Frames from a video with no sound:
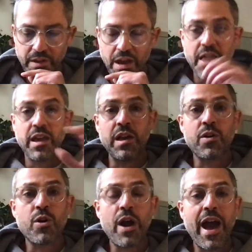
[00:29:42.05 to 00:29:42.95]

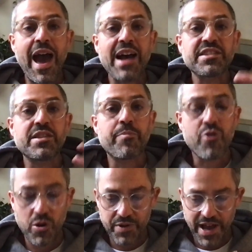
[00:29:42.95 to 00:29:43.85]
Here, as the
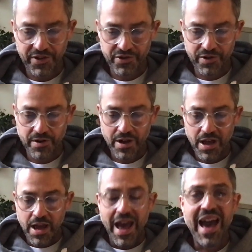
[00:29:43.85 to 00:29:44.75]
protester,
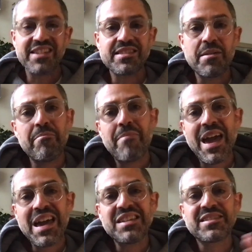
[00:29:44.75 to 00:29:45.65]
as the
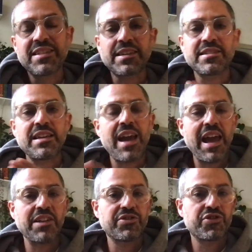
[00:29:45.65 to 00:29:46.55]
May
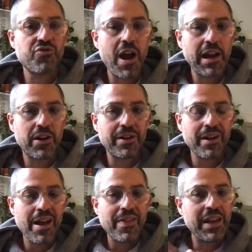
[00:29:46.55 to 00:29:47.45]
68 striker,
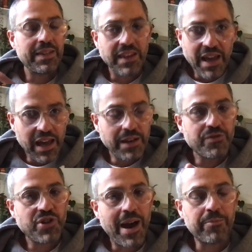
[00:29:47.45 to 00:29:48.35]
that at the end of
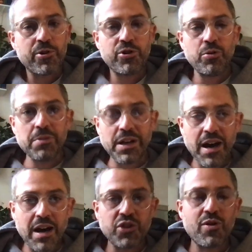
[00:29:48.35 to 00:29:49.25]
chapter 2,
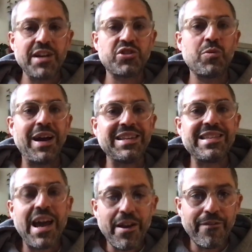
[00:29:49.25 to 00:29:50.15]
Lacan tries to
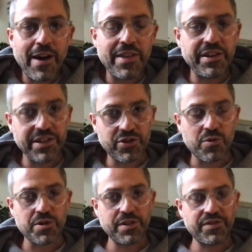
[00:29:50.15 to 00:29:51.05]
identify the
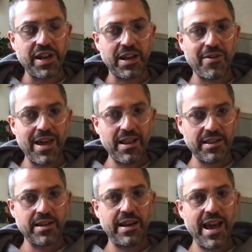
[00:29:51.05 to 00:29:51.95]
discourse of
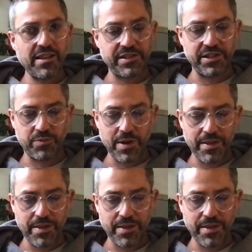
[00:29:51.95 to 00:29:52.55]
psychoanalysis with.